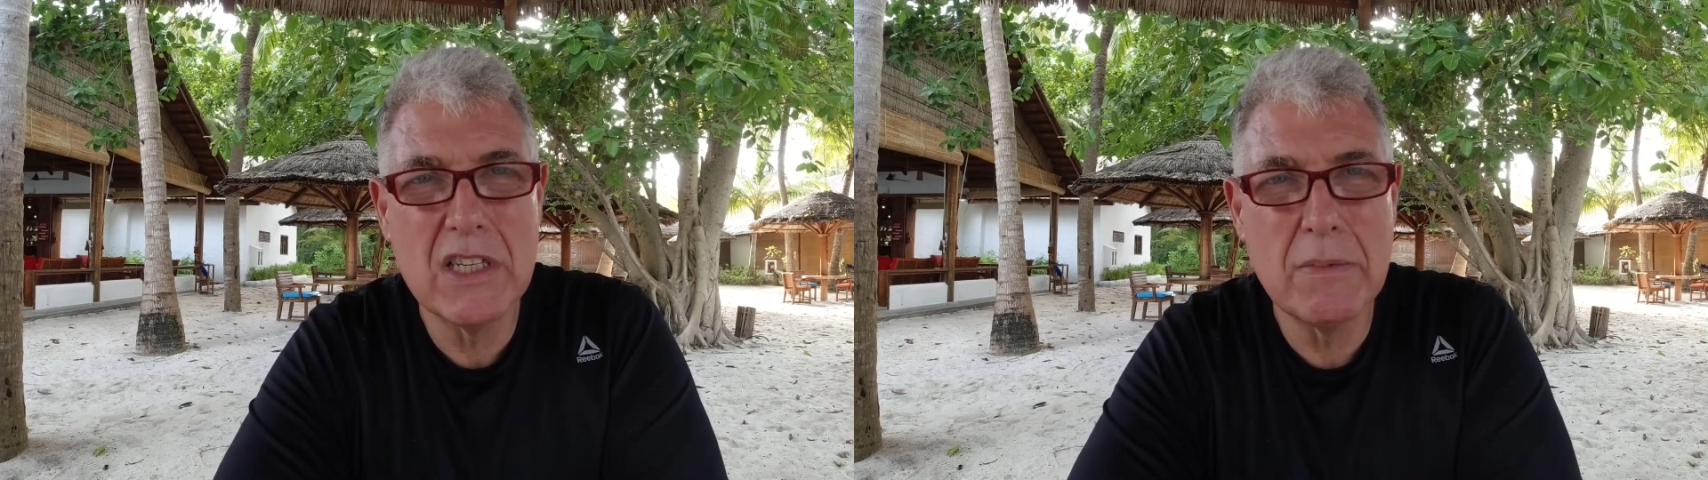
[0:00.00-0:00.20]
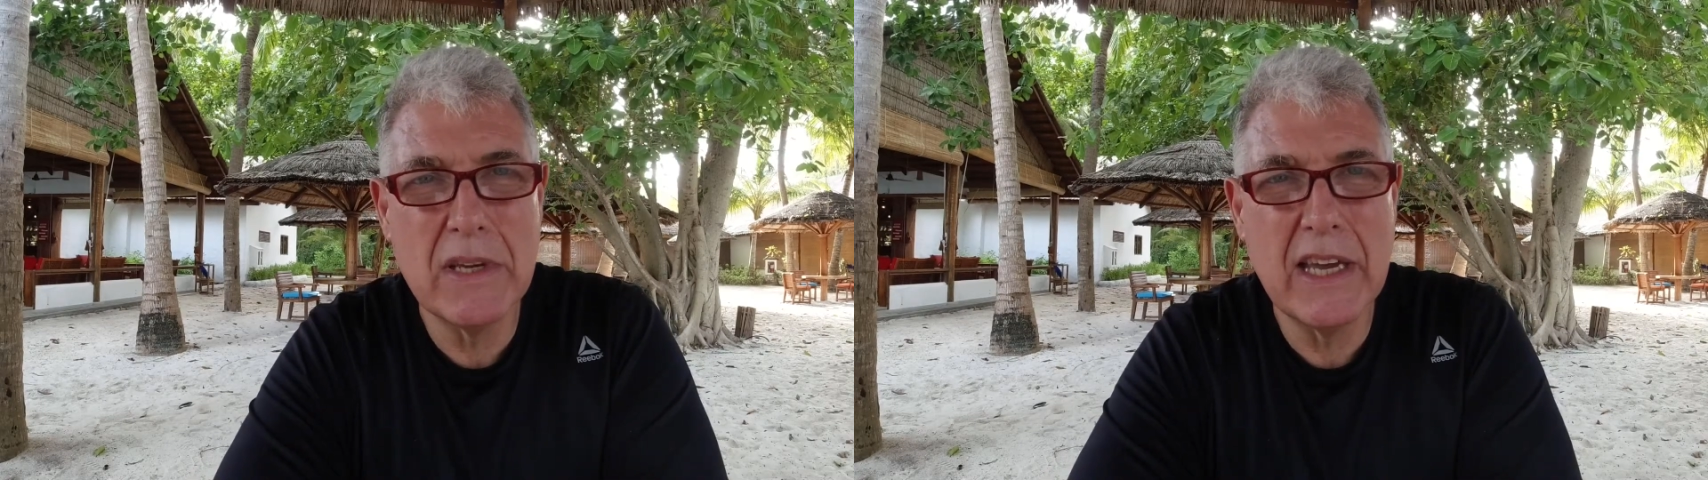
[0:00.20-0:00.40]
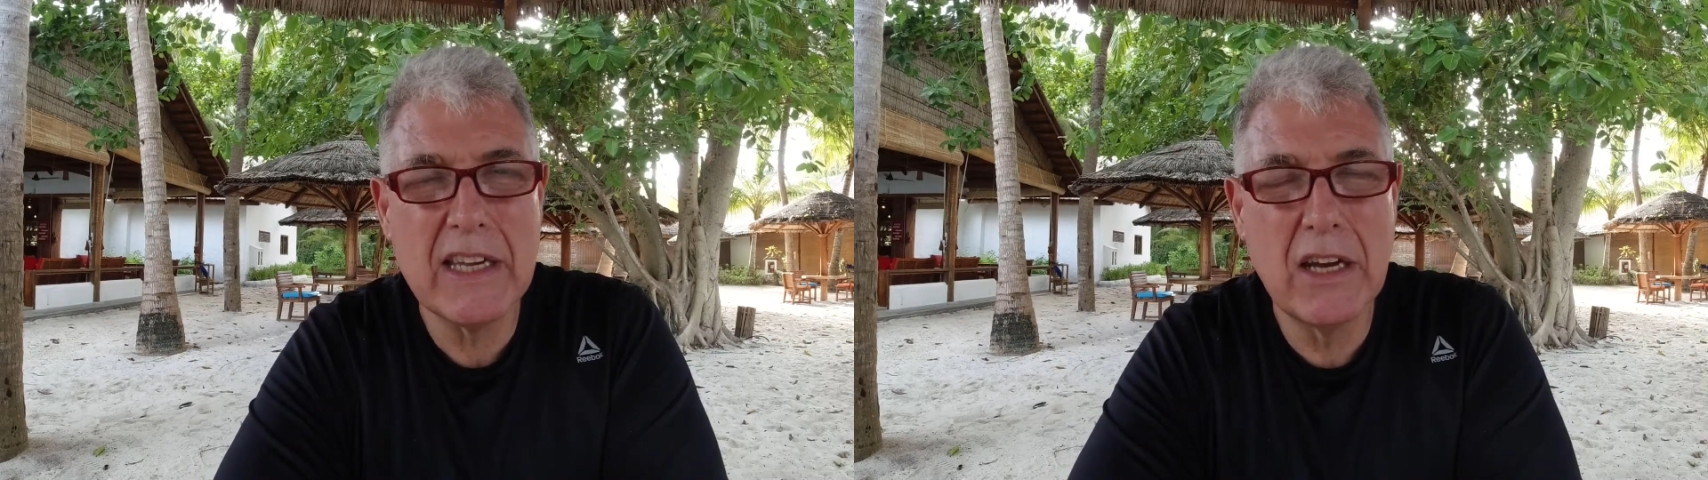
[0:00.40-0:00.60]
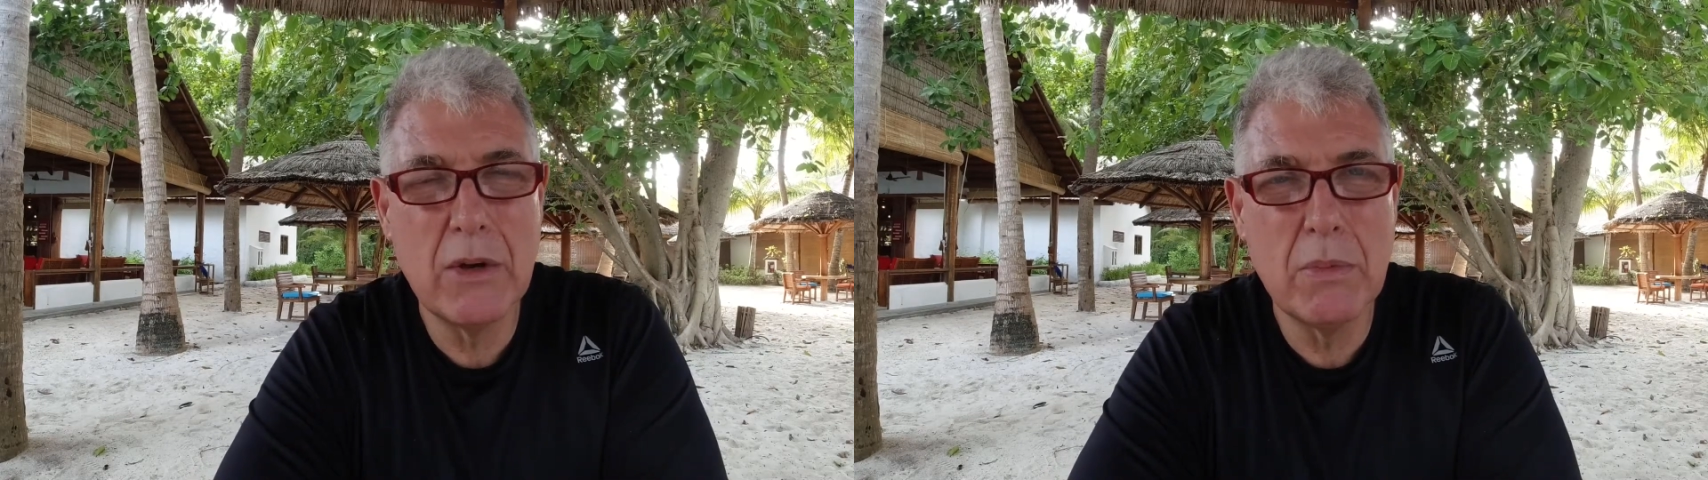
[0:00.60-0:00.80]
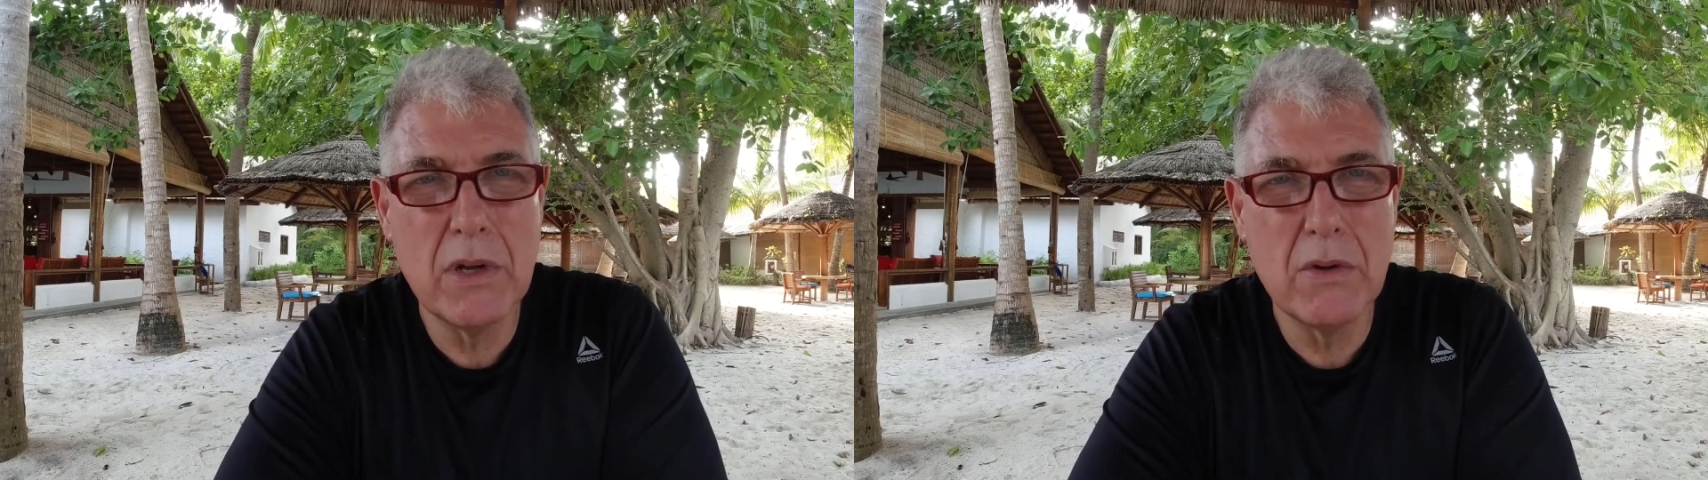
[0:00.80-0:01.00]
to be
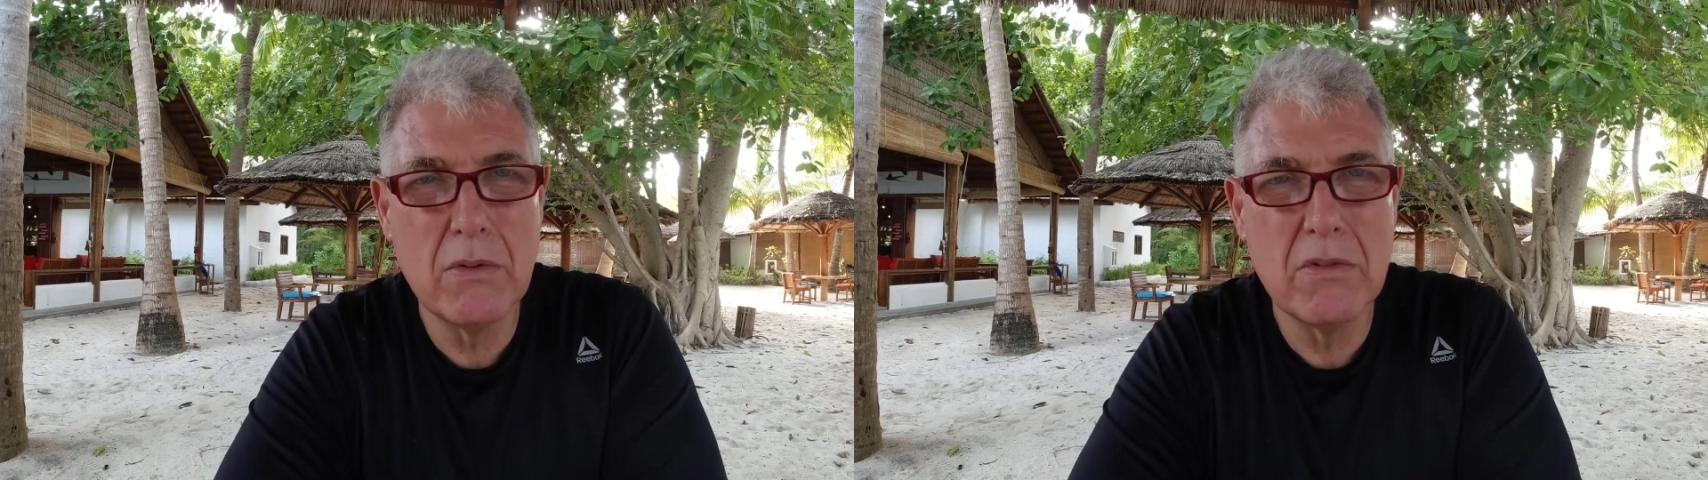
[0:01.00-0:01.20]
EcoBlue,